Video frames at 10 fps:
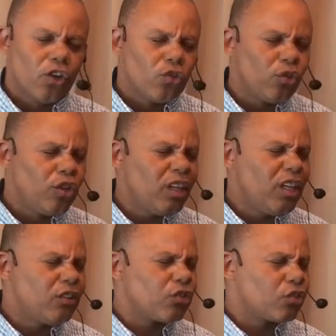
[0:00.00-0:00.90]
to
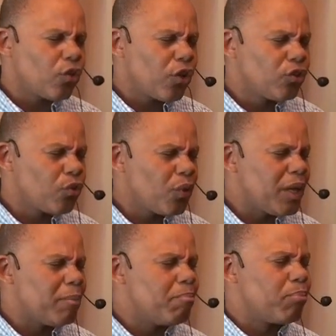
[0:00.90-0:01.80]
need to start to
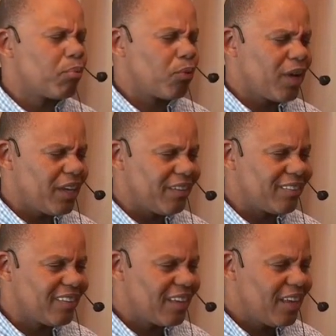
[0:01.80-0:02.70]

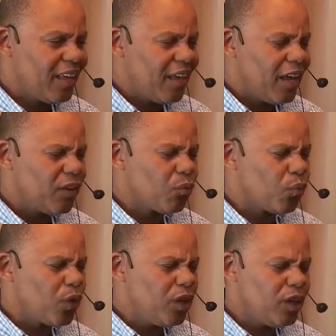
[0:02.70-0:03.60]
embrace
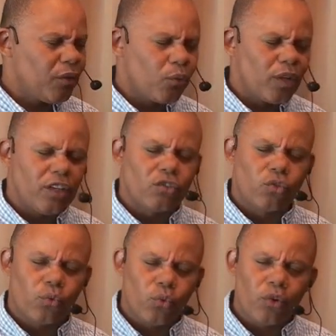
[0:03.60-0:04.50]
and really, really,
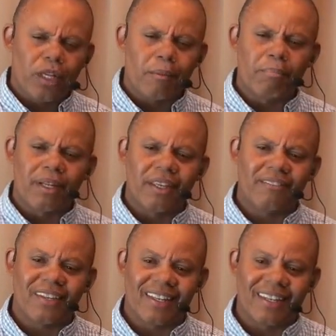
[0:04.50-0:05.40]
truly
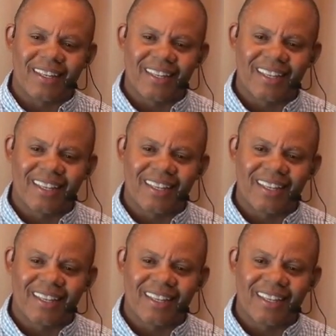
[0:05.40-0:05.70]
believe in.